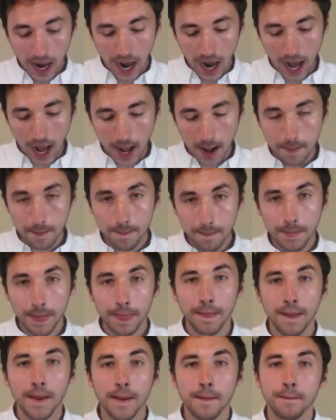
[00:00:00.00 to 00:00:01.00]

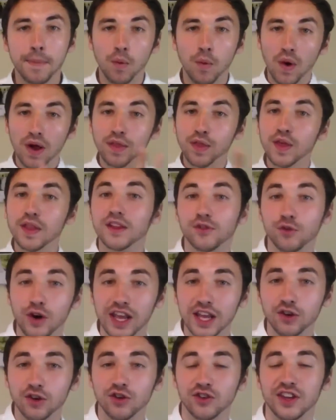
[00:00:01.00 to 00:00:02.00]
But one thing that's
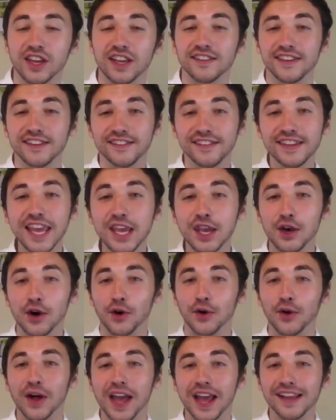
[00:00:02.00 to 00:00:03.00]
really interesting is
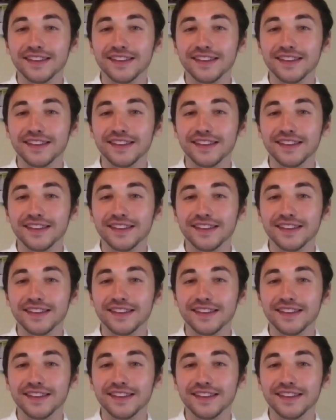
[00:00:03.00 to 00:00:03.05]
Ezekiel